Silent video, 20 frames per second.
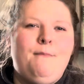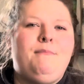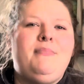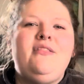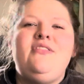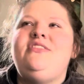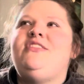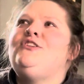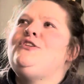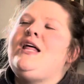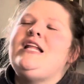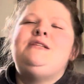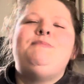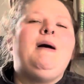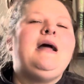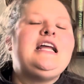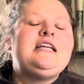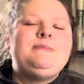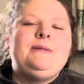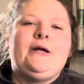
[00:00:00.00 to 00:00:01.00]
But that's my
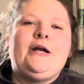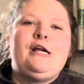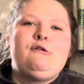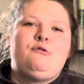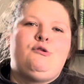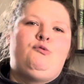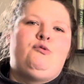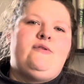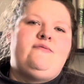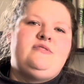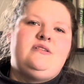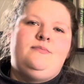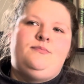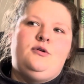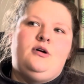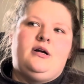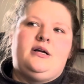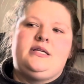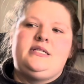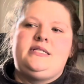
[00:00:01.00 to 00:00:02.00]
experience with thrifted
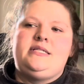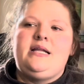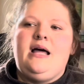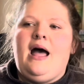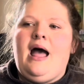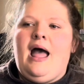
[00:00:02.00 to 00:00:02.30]
books.